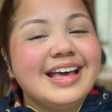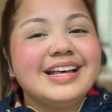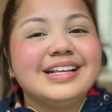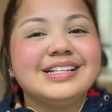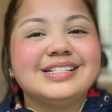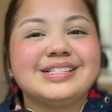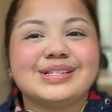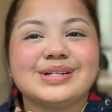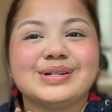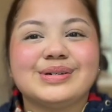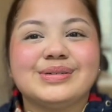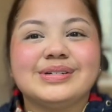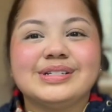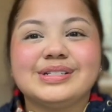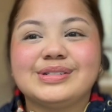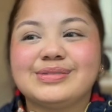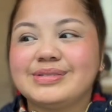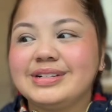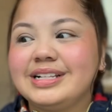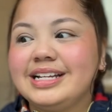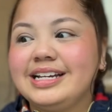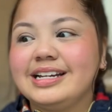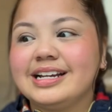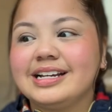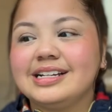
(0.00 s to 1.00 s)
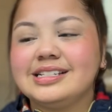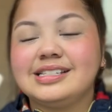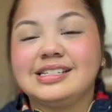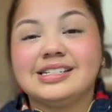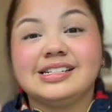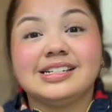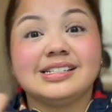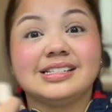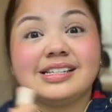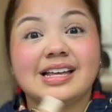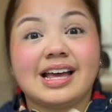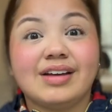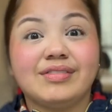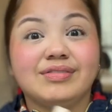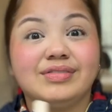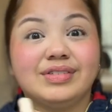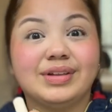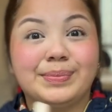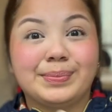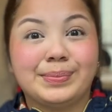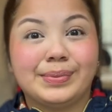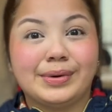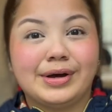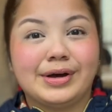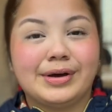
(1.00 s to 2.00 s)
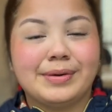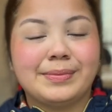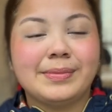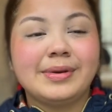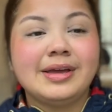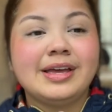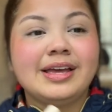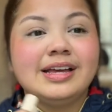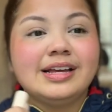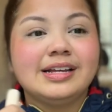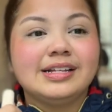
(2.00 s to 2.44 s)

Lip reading: so it's really nice to just have lip balm